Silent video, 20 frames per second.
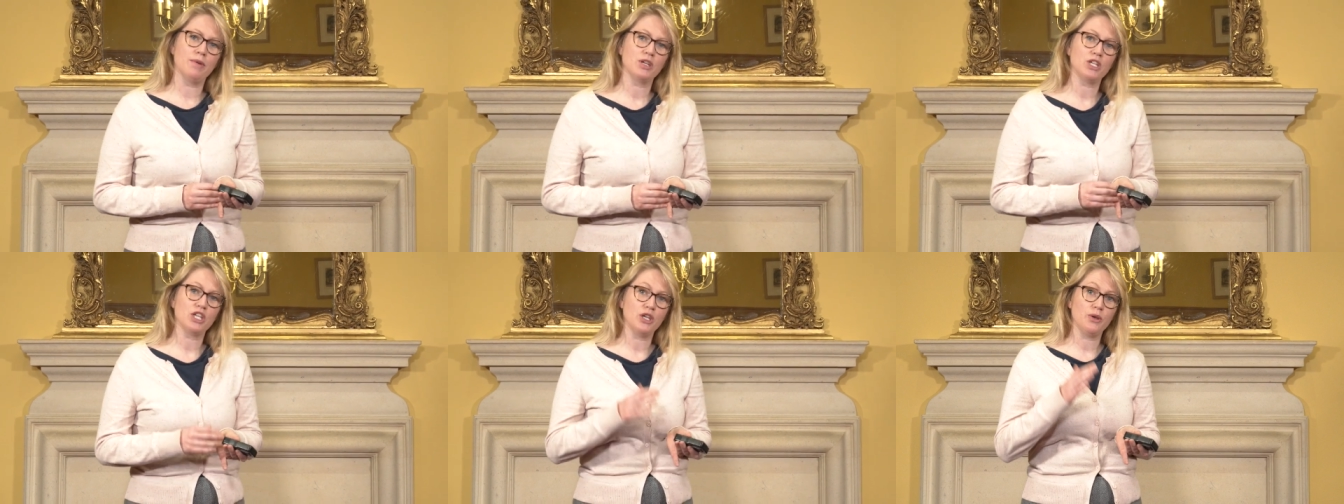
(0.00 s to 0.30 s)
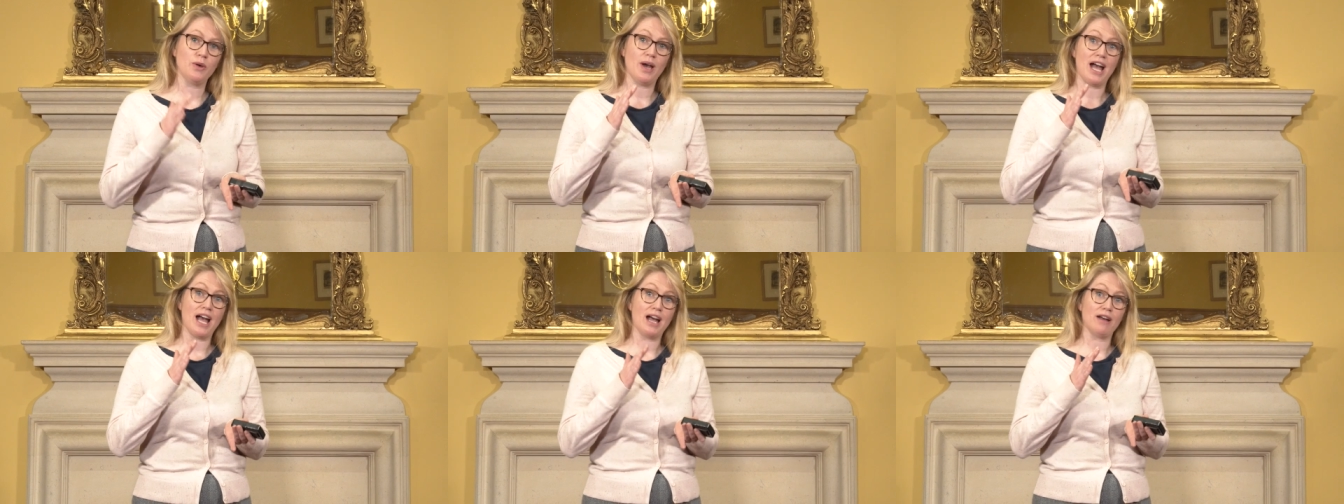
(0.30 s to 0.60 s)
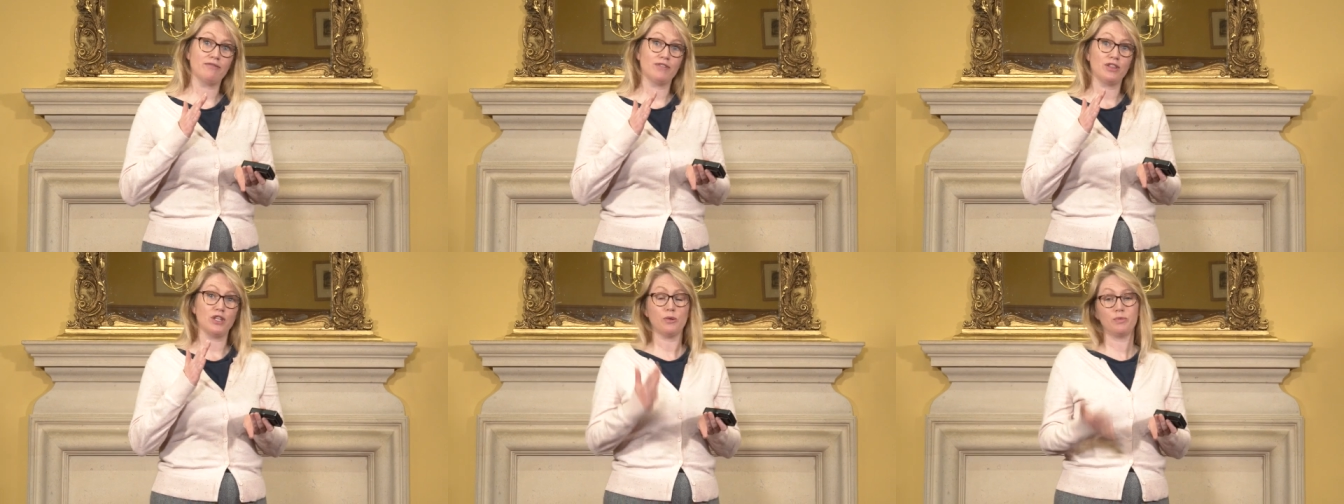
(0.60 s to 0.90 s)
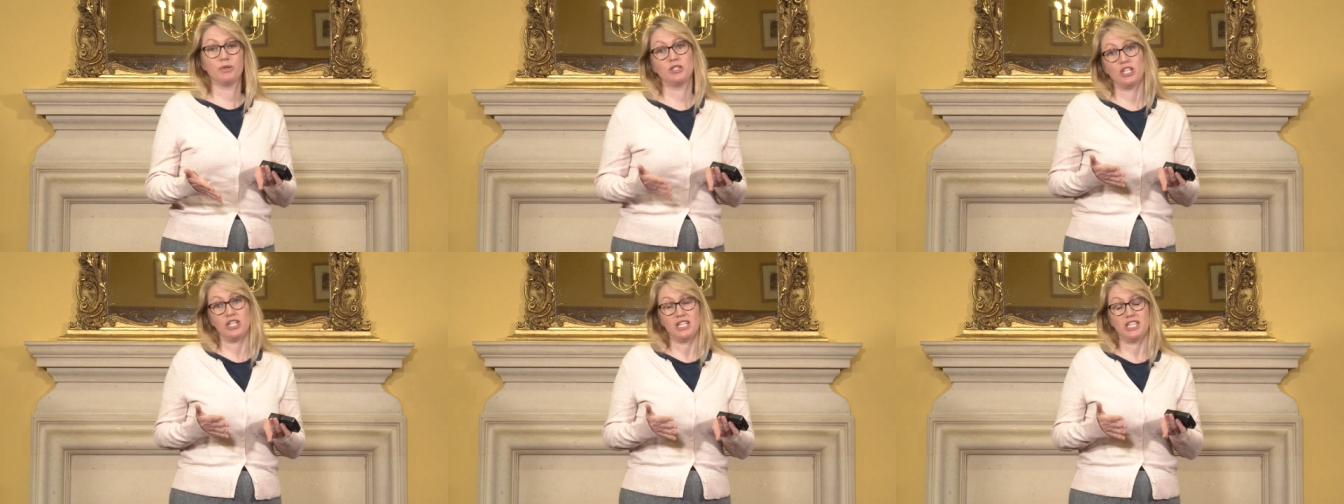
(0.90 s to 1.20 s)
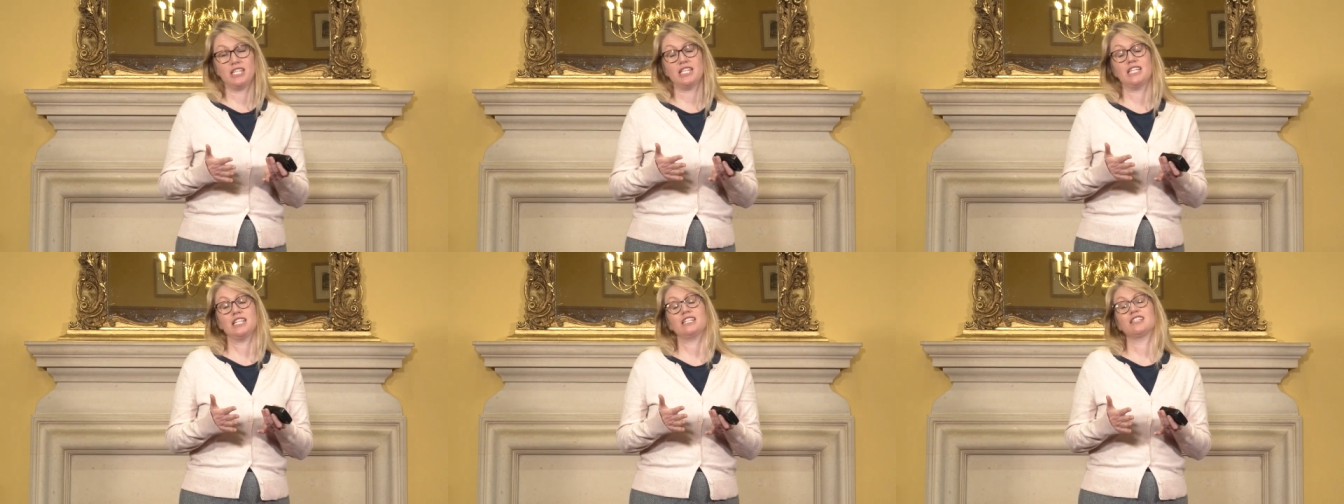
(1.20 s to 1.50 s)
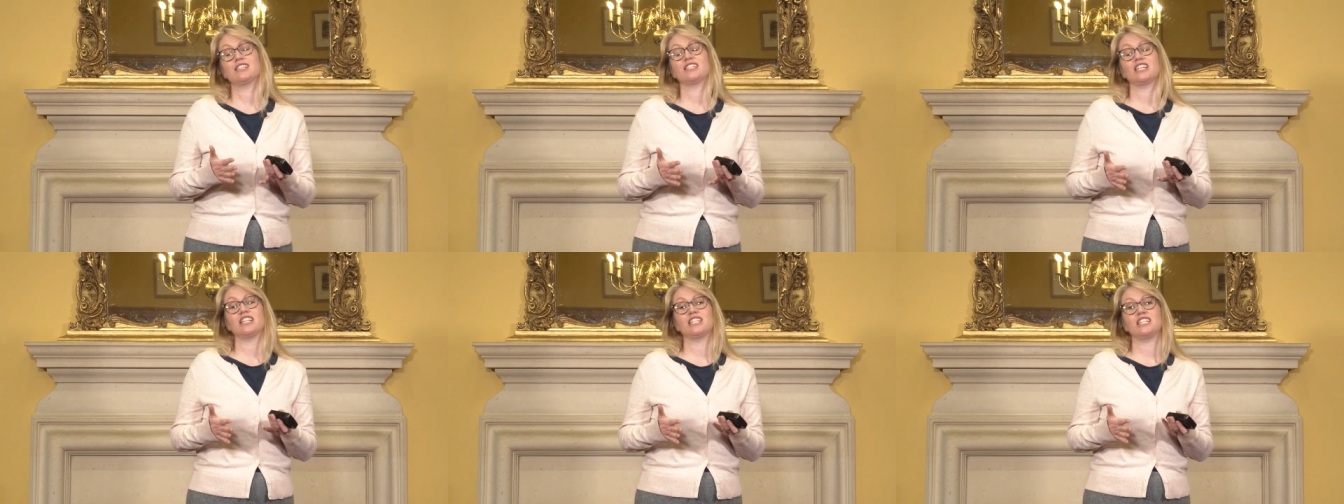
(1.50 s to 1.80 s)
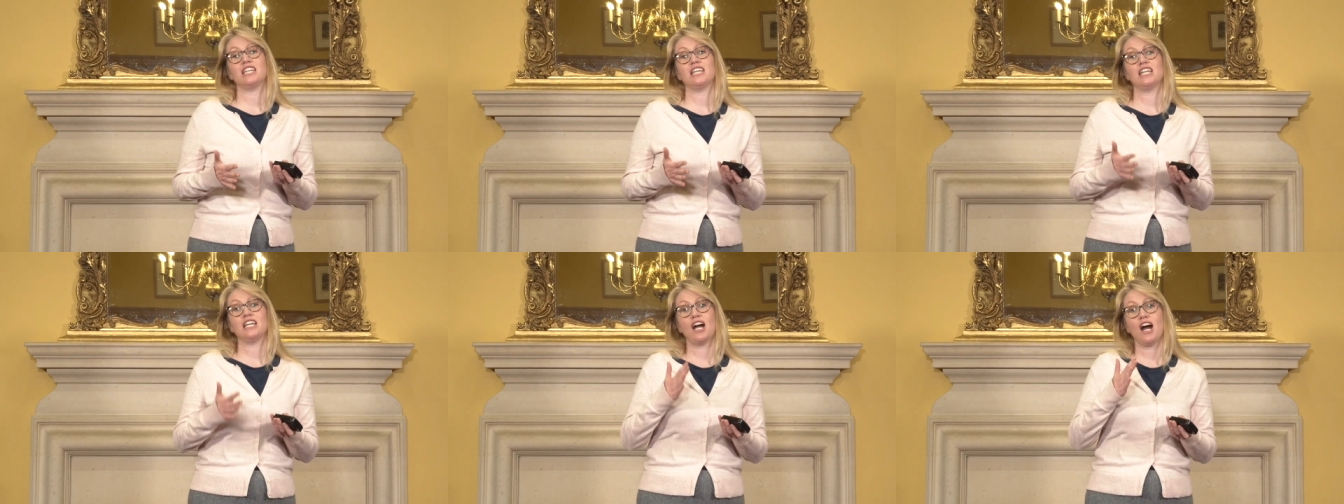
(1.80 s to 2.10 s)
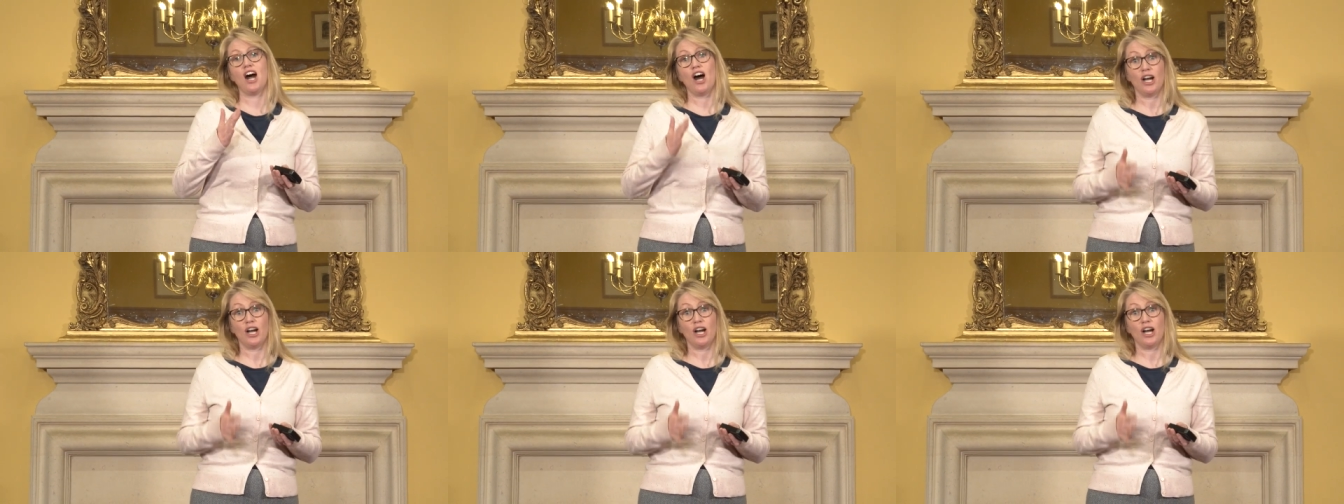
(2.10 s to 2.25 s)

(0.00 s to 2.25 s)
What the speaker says: You have the opportunity to study